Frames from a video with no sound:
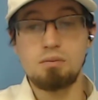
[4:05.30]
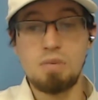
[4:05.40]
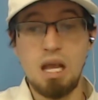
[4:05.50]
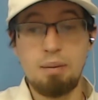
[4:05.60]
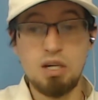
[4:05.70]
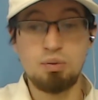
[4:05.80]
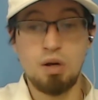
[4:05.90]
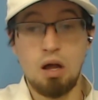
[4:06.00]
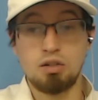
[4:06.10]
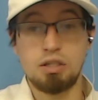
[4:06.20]
And Mitch
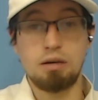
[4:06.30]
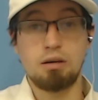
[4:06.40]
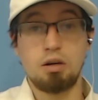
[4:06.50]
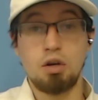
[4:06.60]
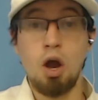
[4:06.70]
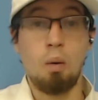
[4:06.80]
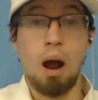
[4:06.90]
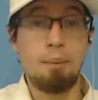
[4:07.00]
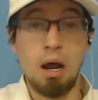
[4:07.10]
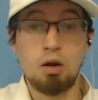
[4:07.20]
McConnell said, no,
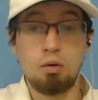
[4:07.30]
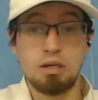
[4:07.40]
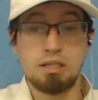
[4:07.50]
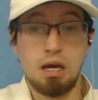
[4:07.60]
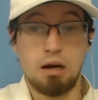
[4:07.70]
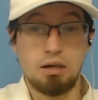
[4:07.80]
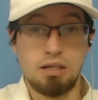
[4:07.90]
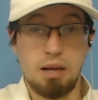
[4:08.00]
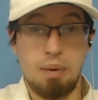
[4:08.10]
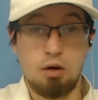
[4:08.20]
I'm not going to sign on to
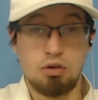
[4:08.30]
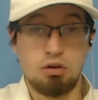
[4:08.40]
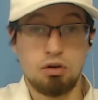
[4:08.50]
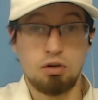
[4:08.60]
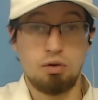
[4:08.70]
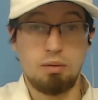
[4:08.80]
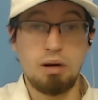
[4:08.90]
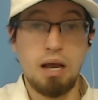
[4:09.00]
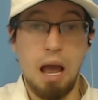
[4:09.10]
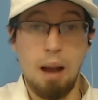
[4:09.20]
that power sharing
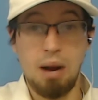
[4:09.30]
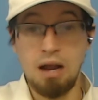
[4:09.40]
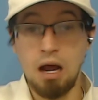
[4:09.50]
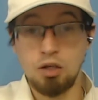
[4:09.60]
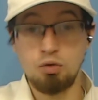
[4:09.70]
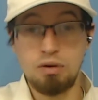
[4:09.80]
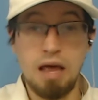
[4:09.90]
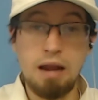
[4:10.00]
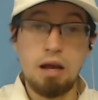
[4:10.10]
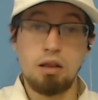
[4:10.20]
agreement. And by not doing
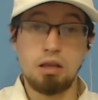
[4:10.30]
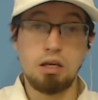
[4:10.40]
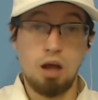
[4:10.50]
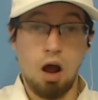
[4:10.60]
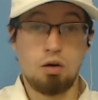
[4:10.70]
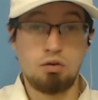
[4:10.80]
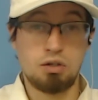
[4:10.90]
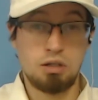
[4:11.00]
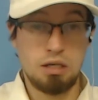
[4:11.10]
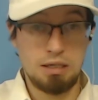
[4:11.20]
that,
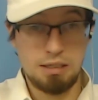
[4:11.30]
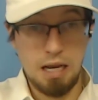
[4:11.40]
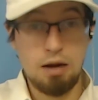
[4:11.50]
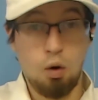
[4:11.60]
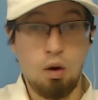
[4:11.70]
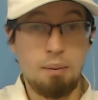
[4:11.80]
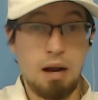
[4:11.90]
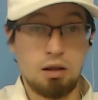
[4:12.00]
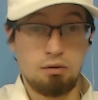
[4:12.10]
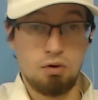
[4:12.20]
the Senate
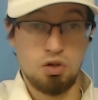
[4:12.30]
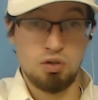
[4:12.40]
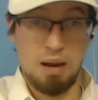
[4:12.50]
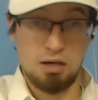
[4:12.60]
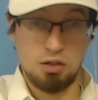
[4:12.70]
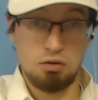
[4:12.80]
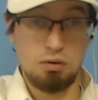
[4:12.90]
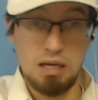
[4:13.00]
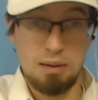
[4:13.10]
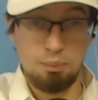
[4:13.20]
automatically reverts back to
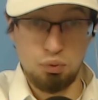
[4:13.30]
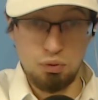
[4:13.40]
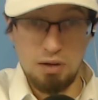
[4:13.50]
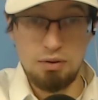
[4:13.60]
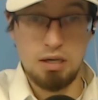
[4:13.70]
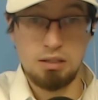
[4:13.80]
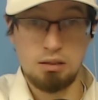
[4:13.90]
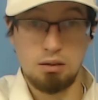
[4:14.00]
the previous